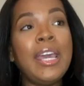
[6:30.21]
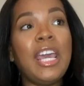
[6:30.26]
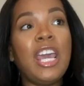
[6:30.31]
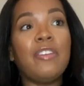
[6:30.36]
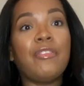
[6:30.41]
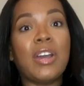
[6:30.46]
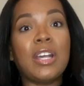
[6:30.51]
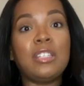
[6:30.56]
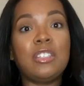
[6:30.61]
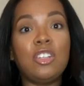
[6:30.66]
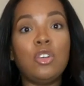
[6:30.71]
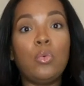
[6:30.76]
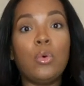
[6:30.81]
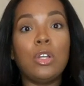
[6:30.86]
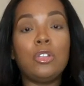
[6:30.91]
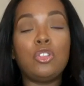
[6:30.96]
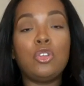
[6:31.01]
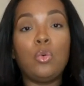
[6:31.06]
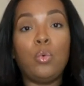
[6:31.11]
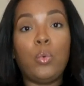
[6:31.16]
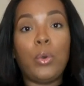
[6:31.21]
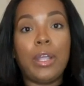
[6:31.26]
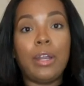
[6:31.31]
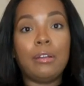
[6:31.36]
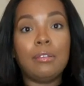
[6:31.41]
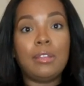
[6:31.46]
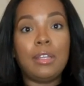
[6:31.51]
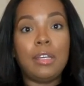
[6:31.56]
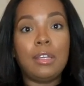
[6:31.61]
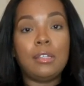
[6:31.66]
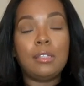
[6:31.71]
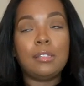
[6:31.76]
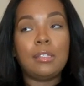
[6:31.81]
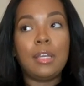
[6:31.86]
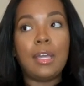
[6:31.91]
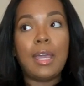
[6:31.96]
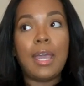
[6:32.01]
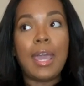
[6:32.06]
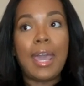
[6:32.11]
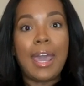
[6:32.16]
if I still want to wear this
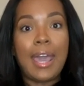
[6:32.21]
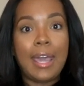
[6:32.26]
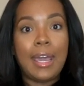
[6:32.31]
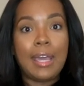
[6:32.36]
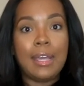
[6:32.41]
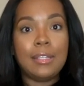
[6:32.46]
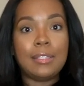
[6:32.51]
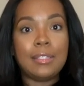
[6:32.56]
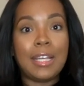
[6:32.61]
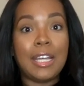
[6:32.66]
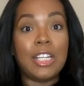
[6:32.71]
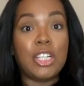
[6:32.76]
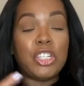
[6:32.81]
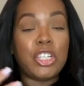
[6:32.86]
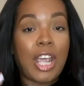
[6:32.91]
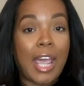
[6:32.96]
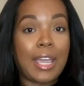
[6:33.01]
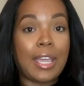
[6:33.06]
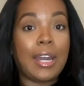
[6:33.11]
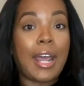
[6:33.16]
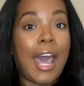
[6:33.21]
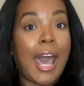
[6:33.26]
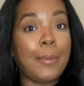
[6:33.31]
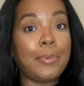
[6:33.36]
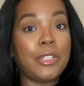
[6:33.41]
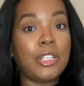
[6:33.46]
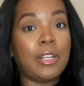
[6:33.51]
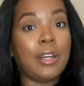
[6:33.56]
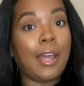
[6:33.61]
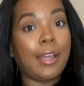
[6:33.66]
as a jacket option, I